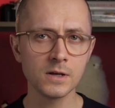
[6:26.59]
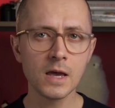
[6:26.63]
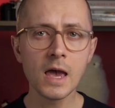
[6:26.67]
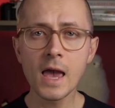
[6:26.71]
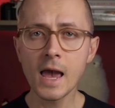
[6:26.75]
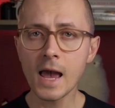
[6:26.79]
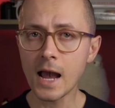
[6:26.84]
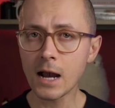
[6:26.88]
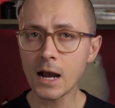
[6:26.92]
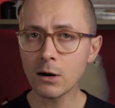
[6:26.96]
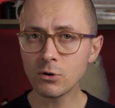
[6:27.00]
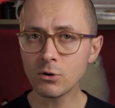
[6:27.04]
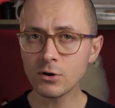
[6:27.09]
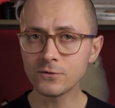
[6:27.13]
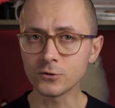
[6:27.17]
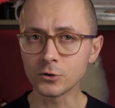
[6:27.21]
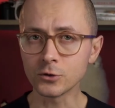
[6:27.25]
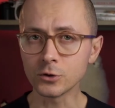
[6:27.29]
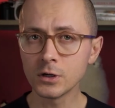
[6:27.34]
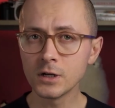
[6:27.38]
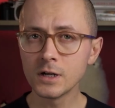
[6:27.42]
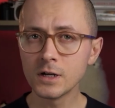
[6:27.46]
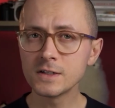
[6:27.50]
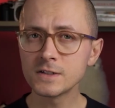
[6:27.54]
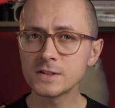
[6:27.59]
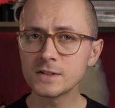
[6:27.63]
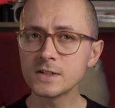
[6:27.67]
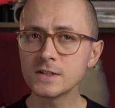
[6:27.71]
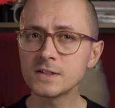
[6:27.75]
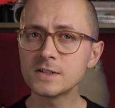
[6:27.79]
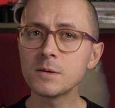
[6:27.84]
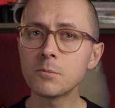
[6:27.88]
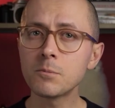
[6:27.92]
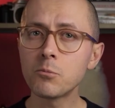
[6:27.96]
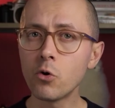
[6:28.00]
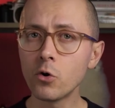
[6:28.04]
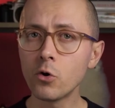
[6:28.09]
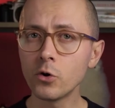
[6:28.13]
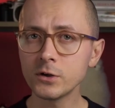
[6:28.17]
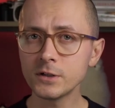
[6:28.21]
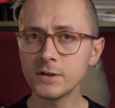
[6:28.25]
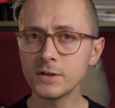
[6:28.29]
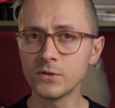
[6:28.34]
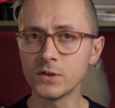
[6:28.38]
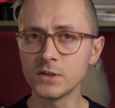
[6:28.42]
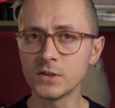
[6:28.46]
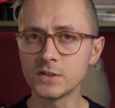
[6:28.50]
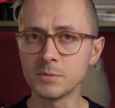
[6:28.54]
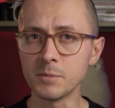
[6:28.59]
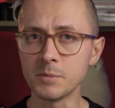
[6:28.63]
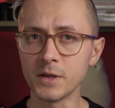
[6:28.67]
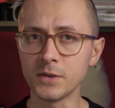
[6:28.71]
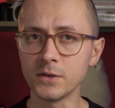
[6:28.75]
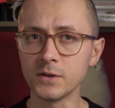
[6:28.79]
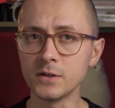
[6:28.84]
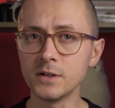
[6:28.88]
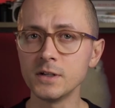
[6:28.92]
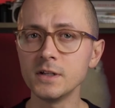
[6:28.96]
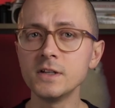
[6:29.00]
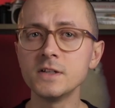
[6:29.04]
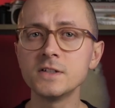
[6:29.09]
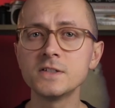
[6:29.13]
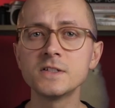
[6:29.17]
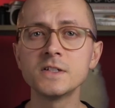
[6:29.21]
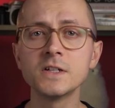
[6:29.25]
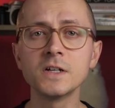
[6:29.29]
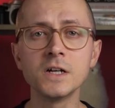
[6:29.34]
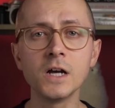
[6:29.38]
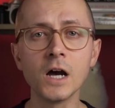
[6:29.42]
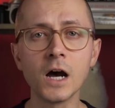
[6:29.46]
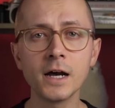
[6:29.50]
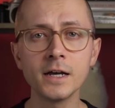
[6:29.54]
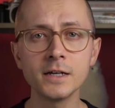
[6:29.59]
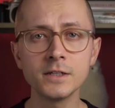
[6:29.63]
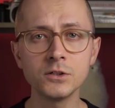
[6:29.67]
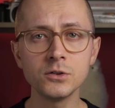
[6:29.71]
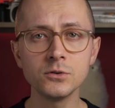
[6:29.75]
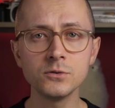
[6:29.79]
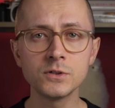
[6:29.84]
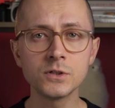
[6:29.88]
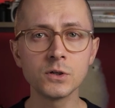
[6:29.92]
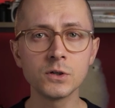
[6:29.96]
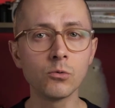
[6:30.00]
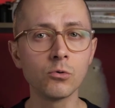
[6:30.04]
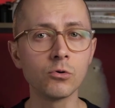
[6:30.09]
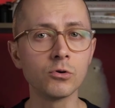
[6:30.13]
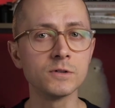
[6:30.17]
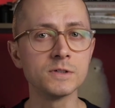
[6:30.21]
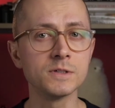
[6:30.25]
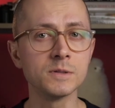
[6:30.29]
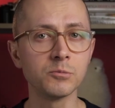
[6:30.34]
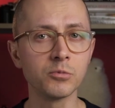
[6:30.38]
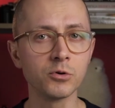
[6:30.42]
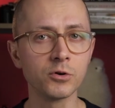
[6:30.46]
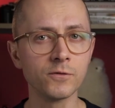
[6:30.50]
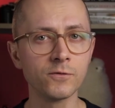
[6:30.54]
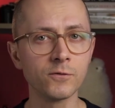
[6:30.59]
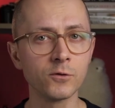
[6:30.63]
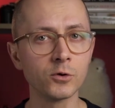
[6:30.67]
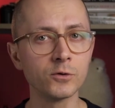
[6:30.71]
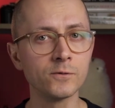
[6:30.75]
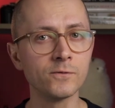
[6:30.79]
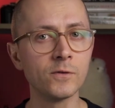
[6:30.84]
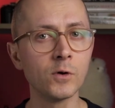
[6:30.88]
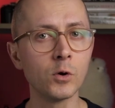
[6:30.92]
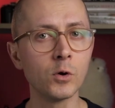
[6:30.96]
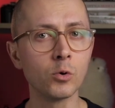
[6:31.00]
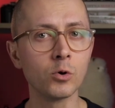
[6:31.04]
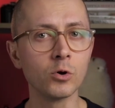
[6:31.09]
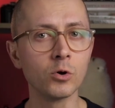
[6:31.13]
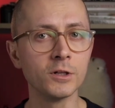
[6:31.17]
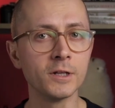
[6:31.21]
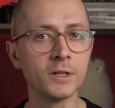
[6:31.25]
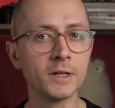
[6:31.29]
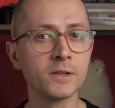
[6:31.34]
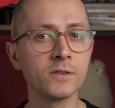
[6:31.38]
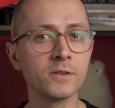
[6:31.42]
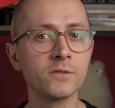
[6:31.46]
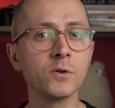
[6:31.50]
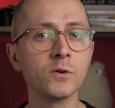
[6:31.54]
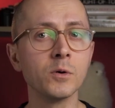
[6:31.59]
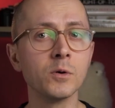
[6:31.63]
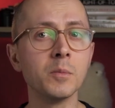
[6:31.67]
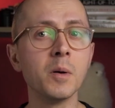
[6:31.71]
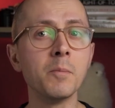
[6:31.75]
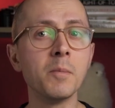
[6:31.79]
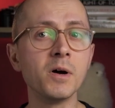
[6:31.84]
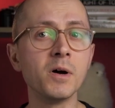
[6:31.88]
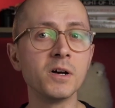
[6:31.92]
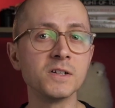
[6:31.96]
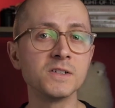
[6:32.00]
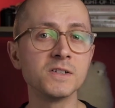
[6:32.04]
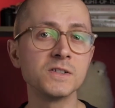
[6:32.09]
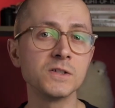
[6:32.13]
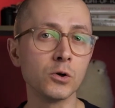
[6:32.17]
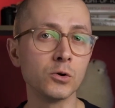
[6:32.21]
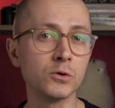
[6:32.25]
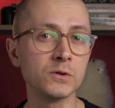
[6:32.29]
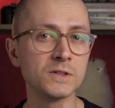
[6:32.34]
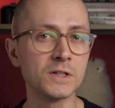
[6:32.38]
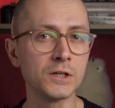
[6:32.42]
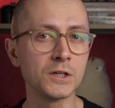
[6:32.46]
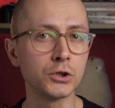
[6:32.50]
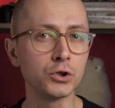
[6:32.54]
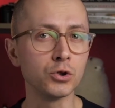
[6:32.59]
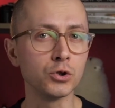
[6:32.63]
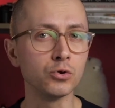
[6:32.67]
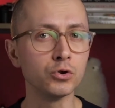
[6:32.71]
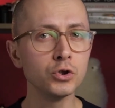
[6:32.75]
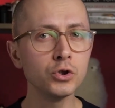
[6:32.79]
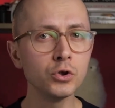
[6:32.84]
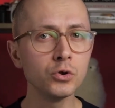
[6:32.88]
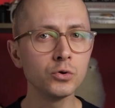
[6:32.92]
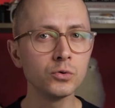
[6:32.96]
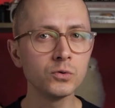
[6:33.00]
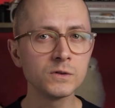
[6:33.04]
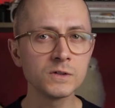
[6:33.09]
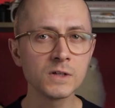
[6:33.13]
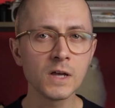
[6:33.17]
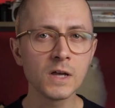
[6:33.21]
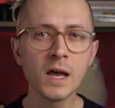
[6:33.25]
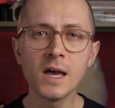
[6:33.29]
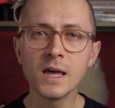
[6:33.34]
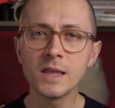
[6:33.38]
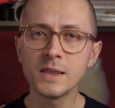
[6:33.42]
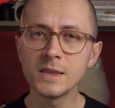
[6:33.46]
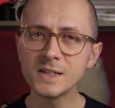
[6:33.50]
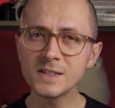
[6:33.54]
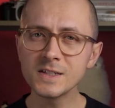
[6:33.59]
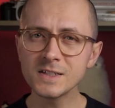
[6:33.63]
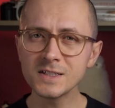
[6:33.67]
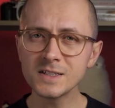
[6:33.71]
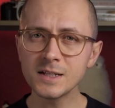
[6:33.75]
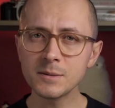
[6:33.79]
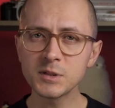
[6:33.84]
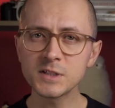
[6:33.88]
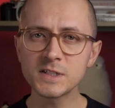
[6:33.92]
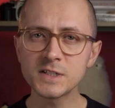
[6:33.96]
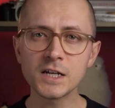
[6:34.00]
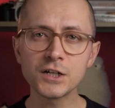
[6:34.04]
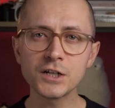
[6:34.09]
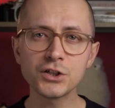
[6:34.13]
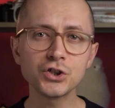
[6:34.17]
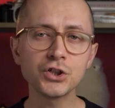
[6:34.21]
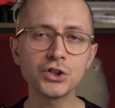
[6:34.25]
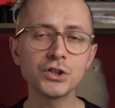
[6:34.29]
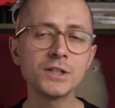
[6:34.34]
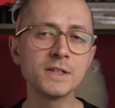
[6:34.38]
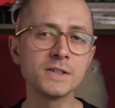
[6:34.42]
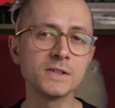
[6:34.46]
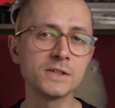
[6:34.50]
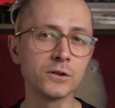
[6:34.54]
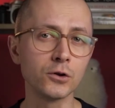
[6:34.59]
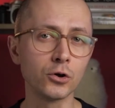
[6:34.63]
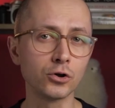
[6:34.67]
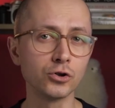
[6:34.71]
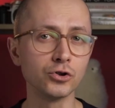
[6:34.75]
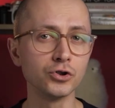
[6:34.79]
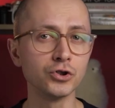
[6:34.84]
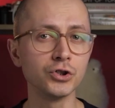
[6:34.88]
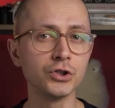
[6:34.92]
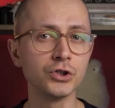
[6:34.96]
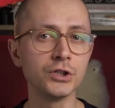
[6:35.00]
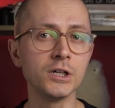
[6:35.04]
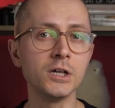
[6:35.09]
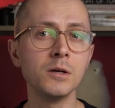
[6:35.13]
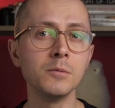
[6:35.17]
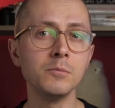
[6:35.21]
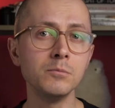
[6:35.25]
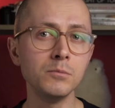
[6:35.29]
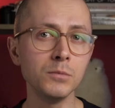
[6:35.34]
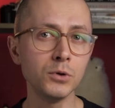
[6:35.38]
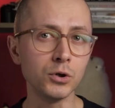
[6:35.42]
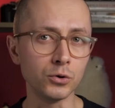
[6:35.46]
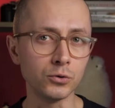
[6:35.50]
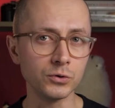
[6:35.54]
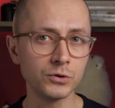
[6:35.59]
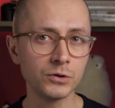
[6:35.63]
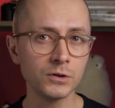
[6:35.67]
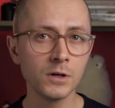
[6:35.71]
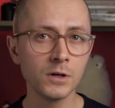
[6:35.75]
However, since the point of this method is to guide you towards a preferred focal length from amongst those that you use, this limitation is largely moot.